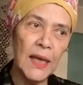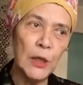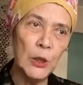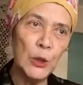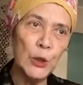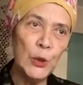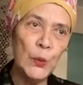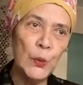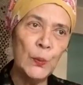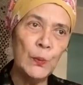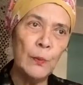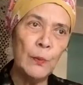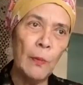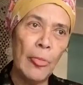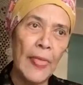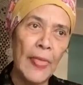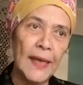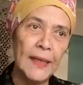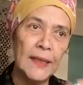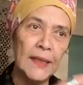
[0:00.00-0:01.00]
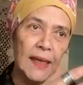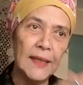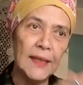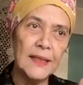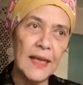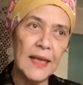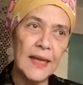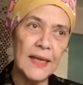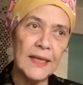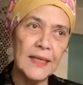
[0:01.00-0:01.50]
how, and
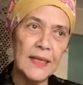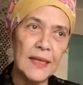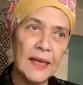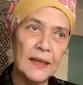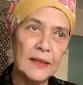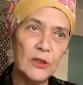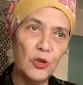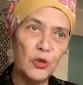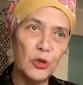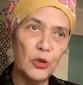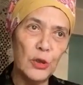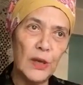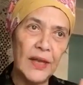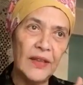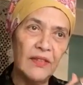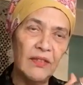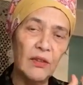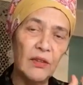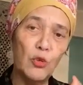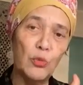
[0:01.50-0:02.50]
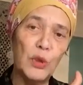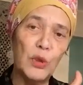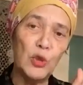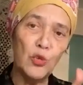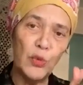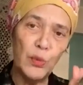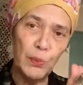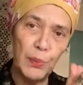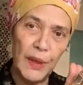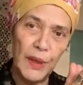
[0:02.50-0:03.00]
I think
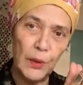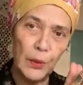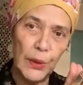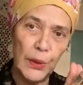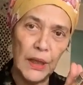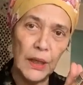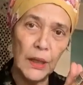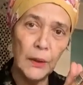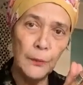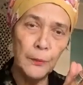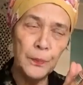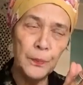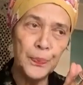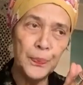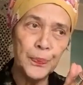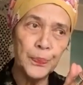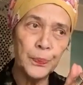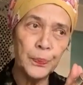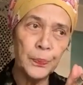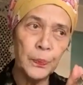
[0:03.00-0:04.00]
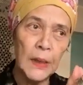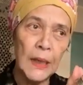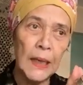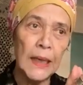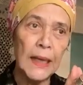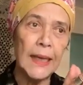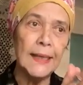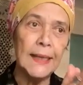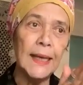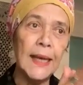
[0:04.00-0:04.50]
about repairing,
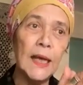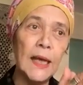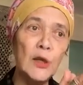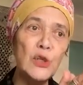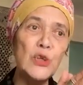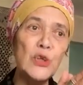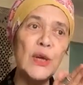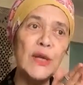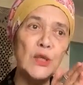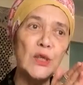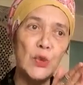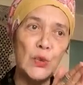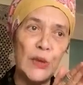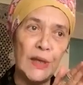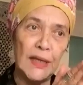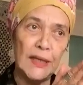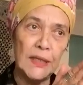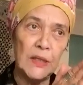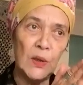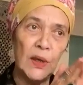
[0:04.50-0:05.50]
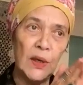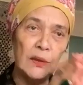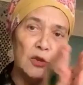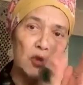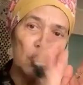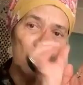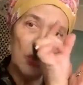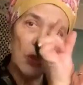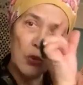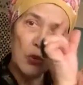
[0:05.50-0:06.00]
and how do I do it so I
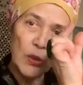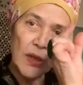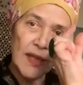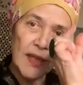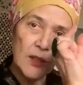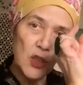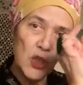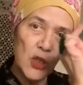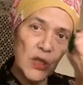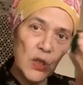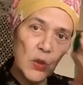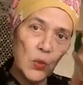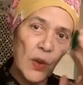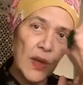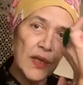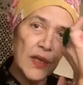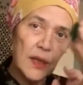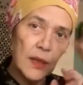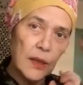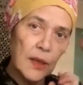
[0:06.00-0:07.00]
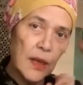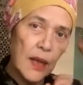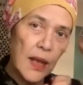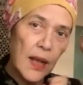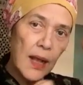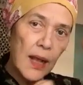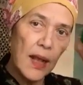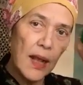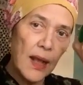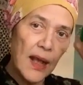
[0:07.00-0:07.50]
don't look at just one
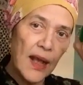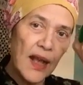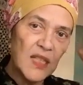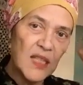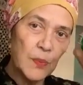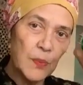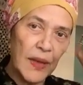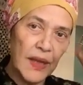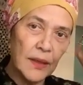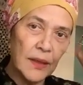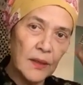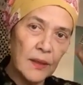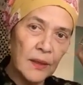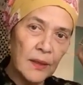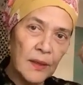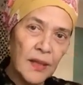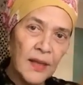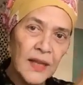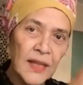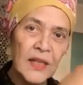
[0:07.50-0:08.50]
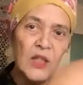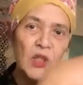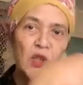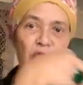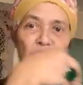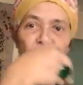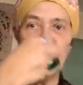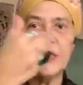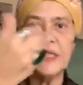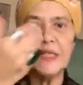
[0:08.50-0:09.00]
aspect?
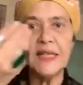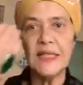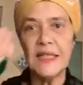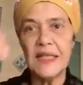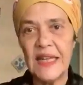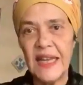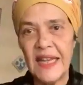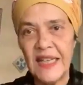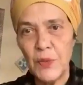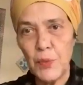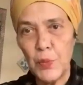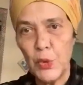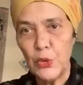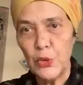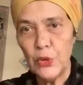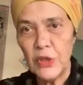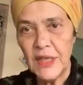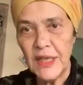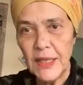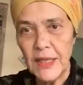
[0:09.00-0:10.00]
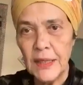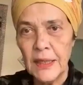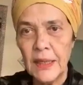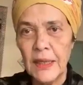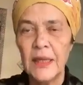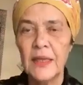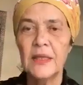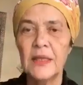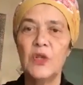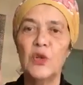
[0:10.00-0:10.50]
So for instance, less polluted,
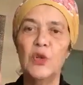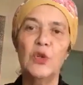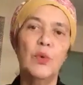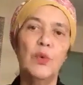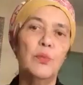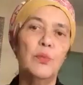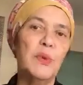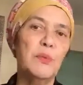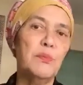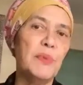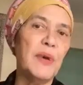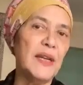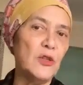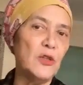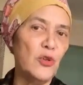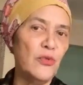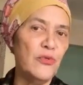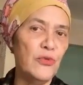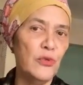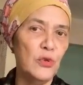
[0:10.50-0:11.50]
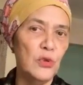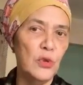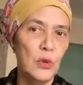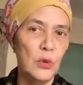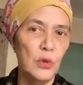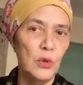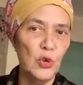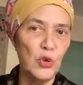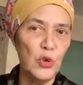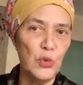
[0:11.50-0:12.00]
so it will be better for
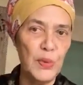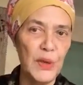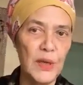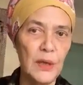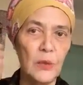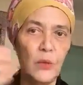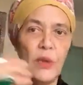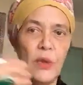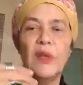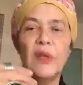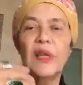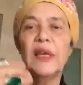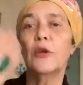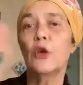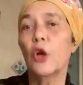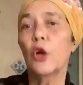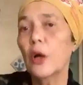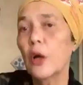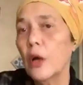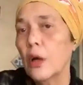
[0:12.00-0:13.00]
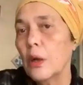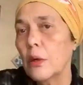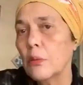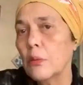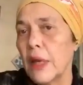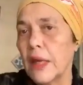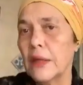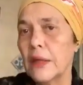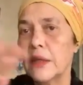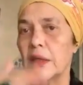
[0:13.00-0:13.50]
the European when they come
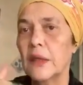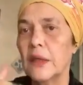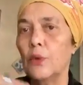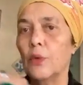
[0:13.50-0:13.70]
and